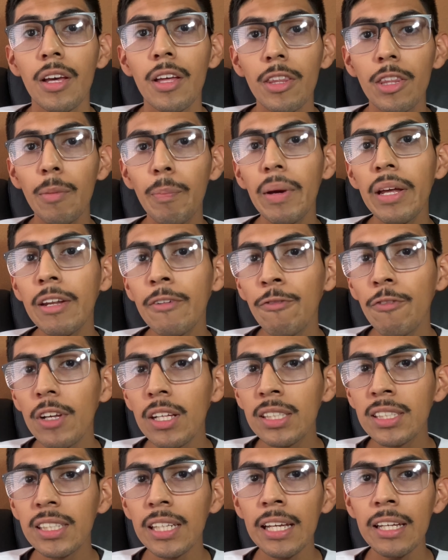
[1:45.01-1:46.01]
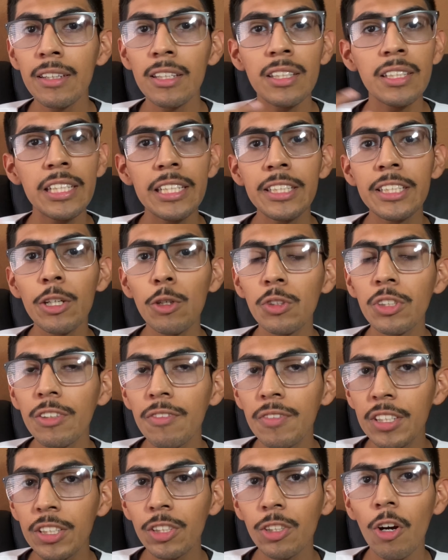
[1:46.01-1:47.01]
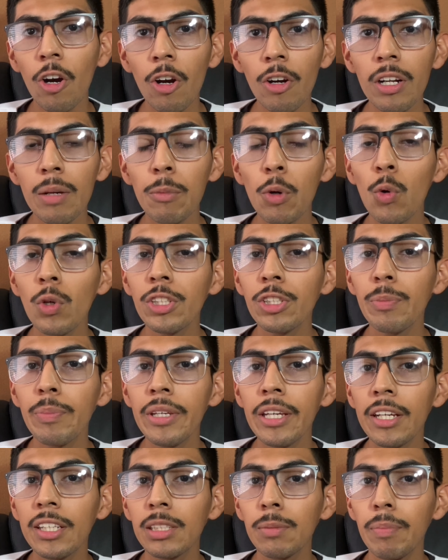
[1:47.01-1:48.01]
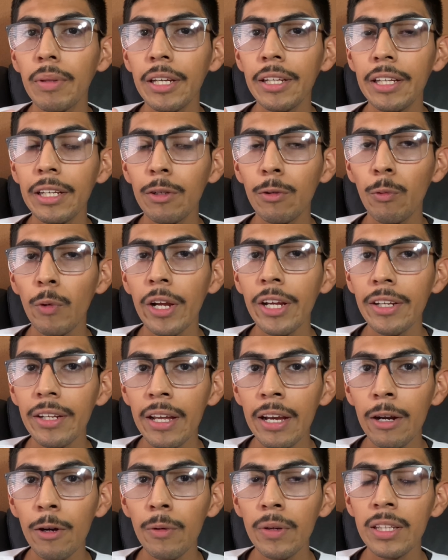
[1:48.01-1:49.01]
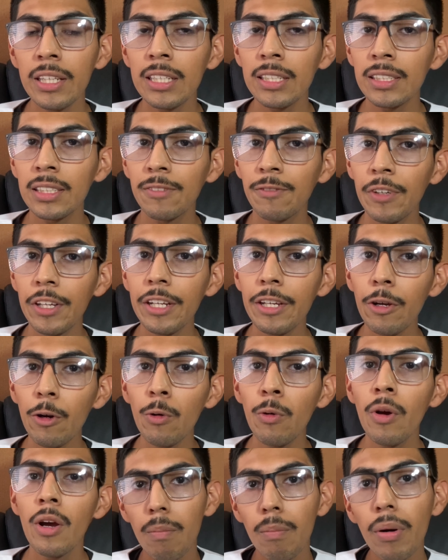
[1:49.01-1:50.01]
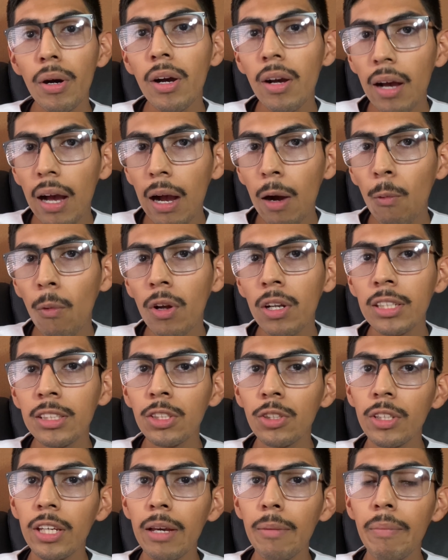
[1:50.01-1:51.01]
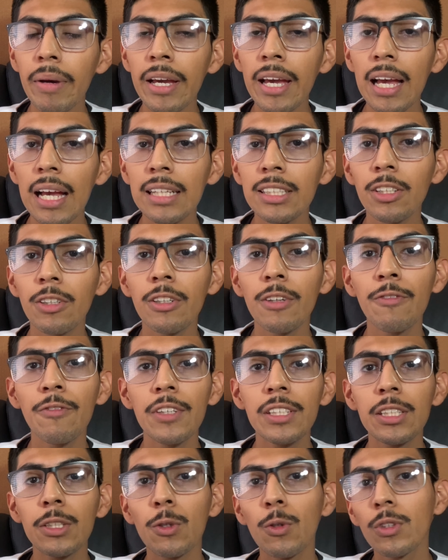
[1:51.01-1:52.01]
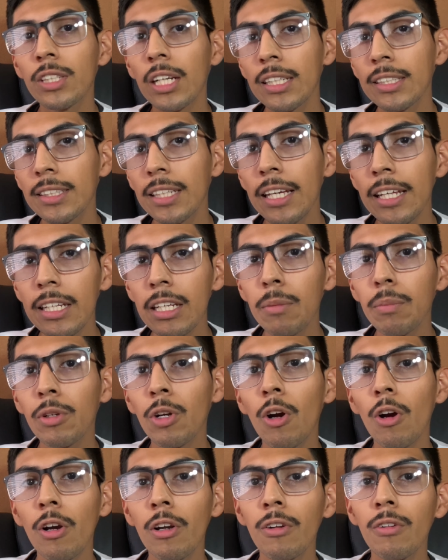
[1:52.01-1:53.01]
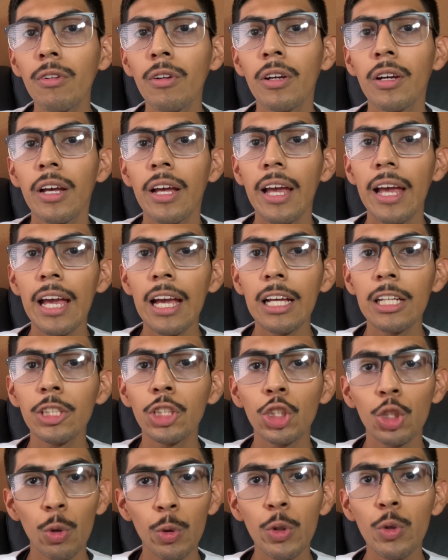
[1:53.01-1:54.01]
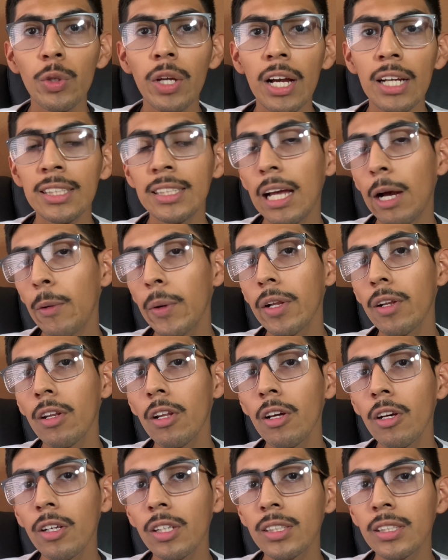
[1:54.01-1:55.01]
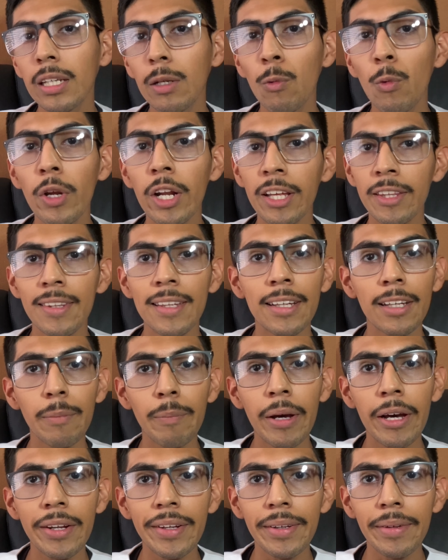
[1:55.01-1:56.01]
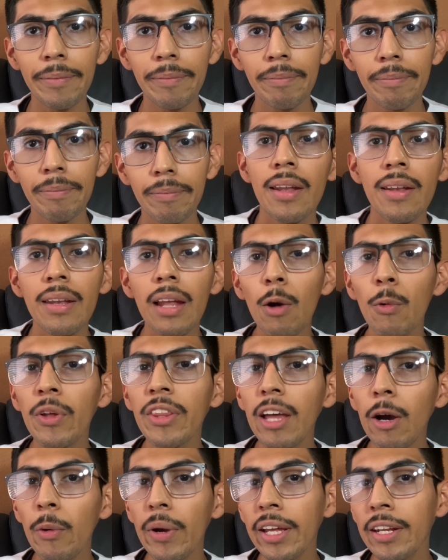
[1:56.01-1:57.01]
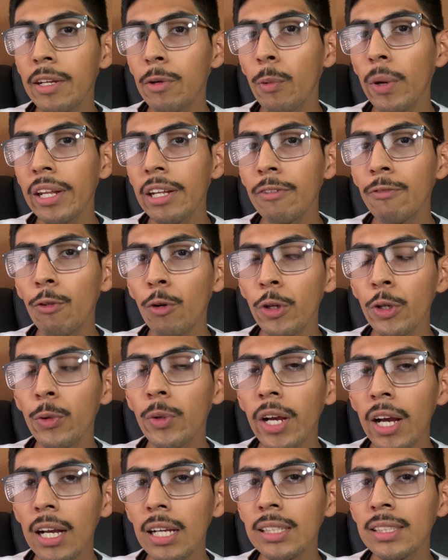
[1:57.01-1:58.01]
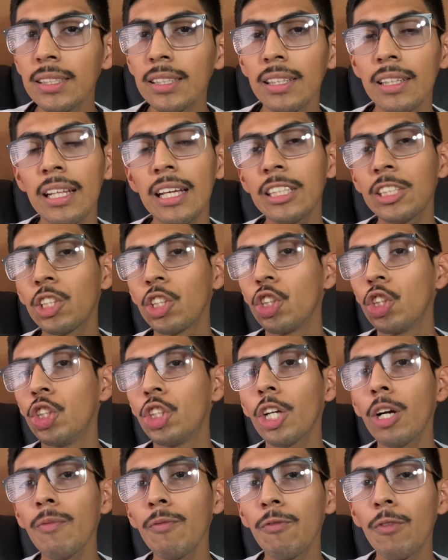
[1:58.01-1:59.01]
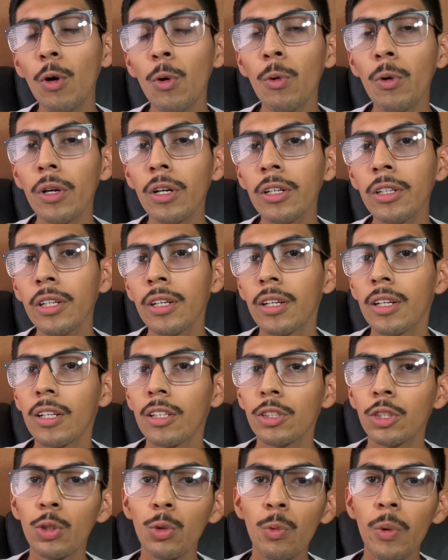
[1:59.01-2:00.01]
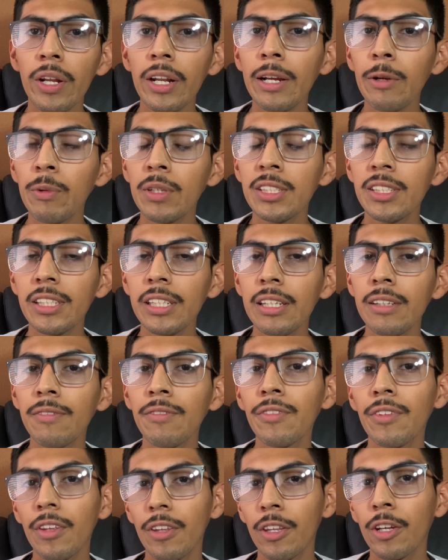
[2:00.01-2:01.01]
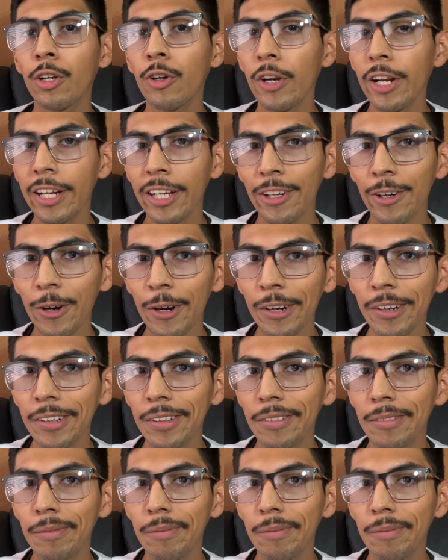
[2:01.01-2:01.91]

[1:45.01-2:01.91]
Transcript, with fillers: The benefits and the details of this card I'm going to be explaining right now in this video, but I wanted to get my hands on the physical titanium card and show you guys how it looks and what I think about it. Now without any waiting for you guys, let's jump forward to when I received the credit card.